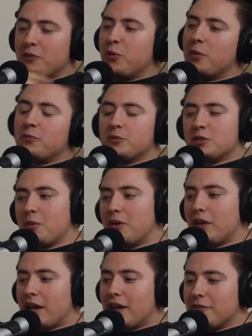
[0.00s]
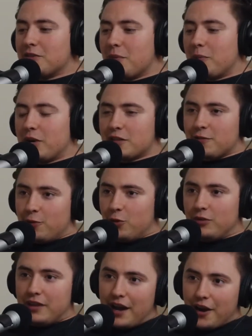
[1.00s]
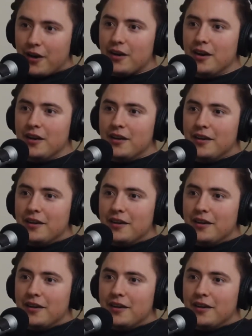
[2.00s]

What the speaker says: If someone brings food there